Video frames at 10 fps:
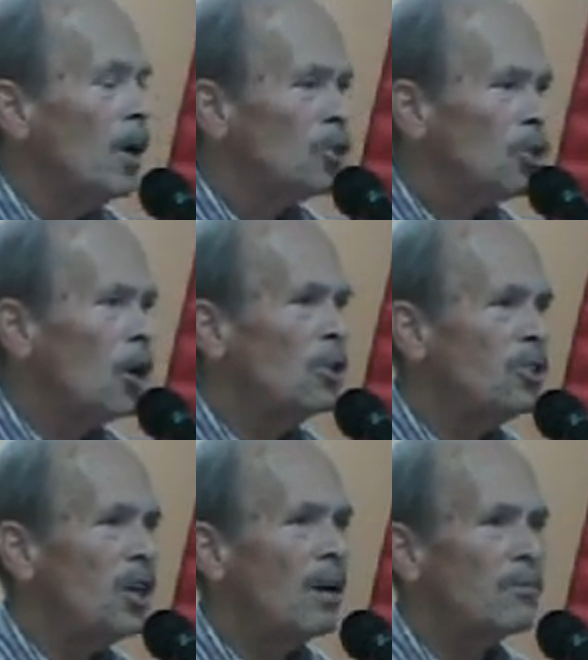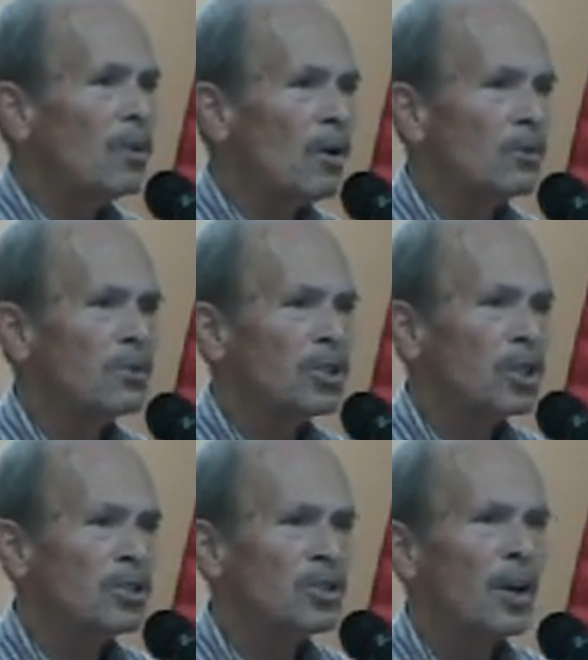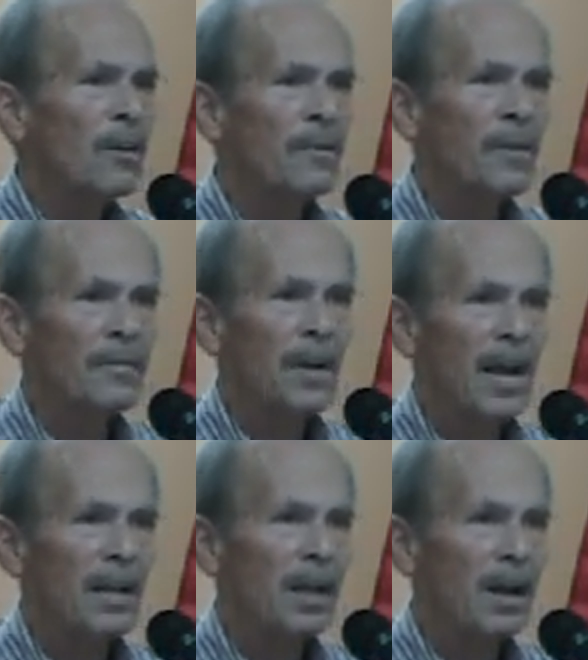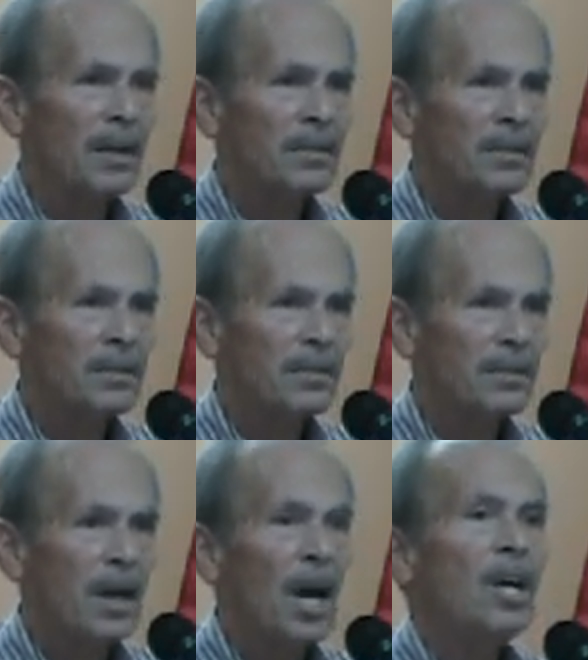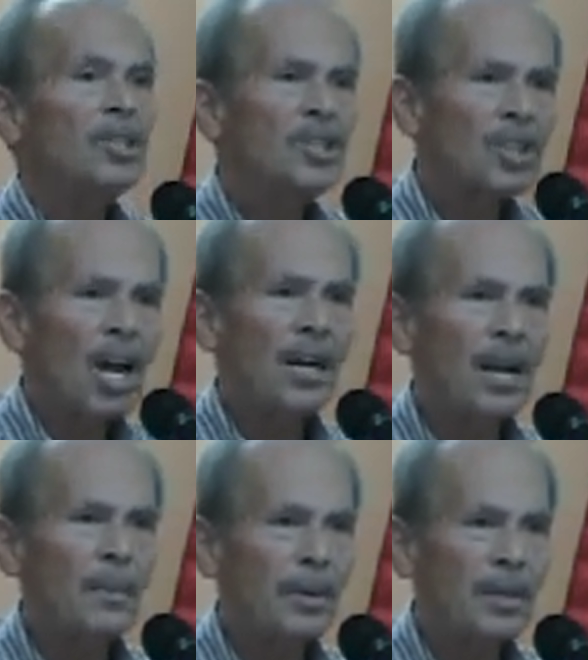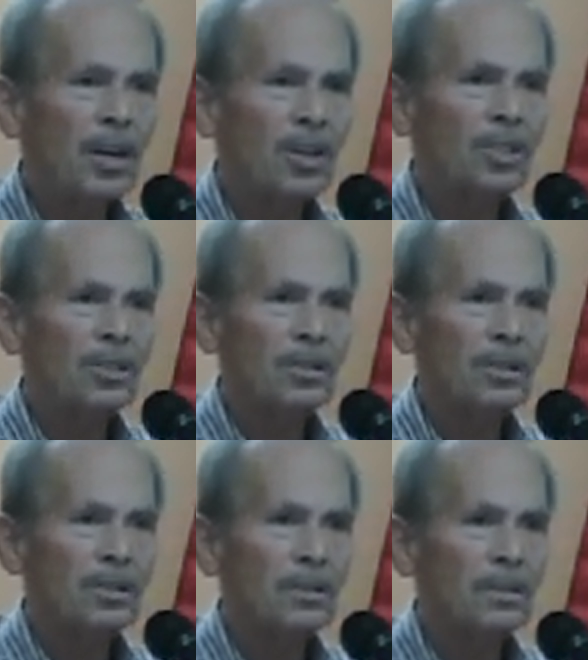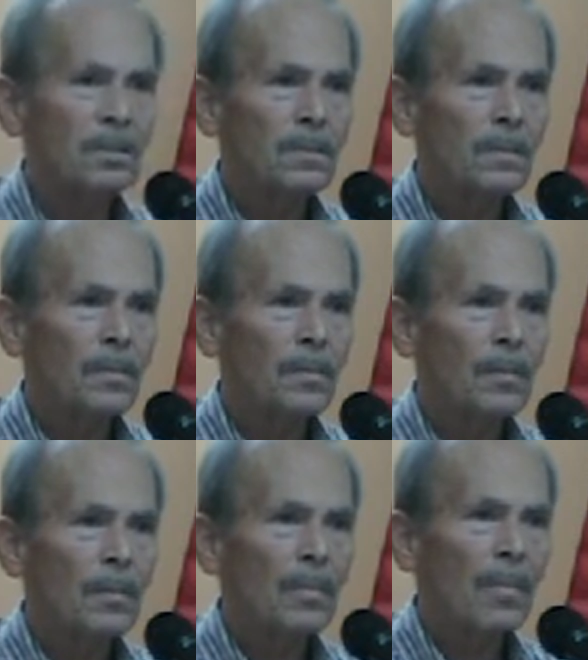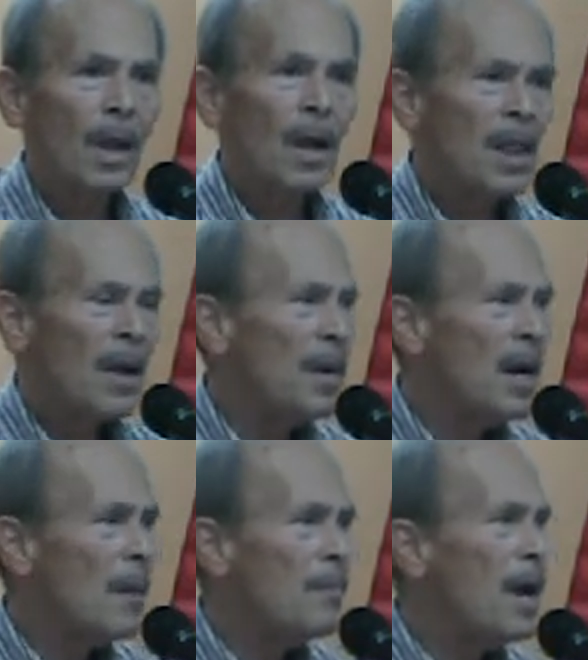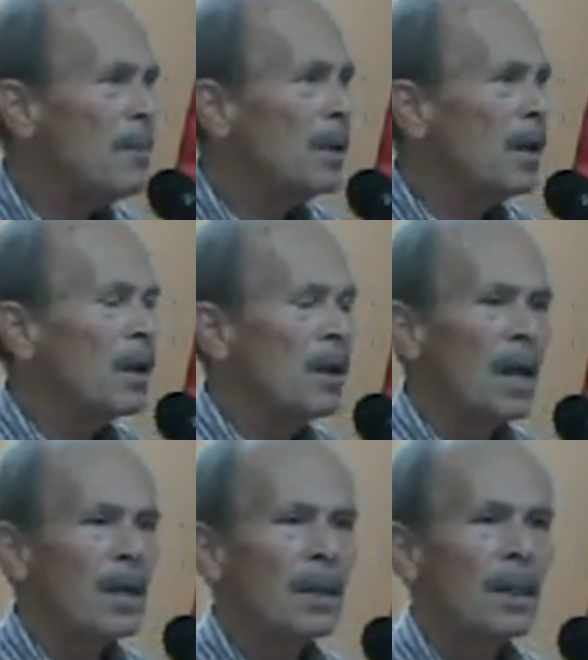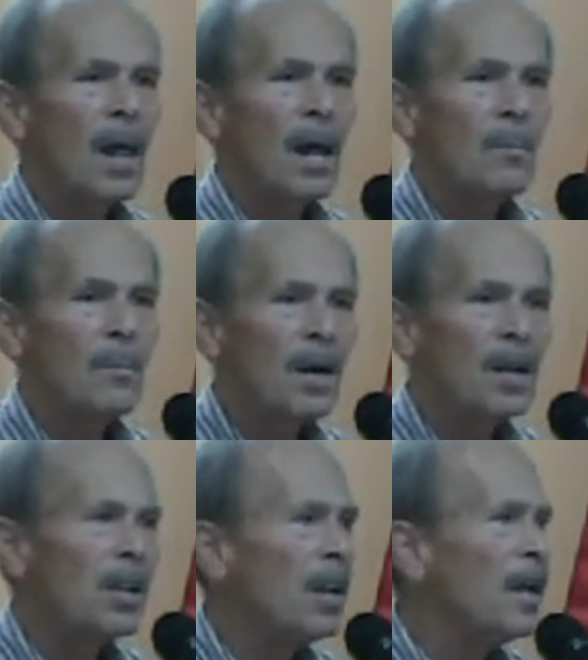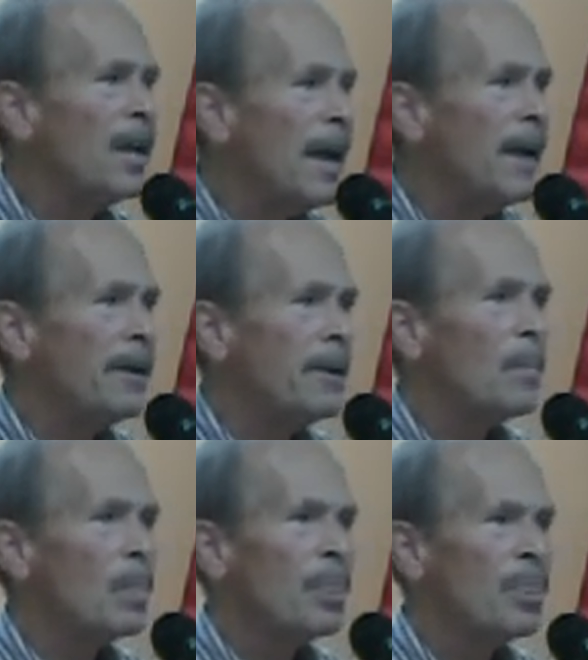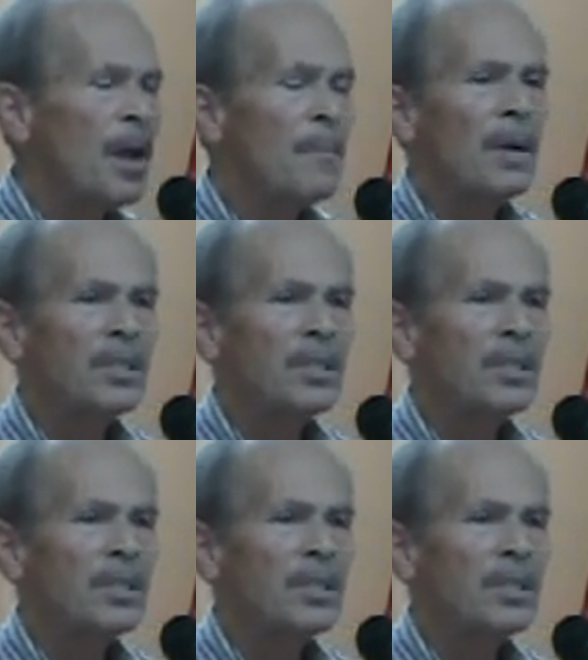Search out those conservative candidates. Sign their petitions. They may not be able to collect a lot of money to get their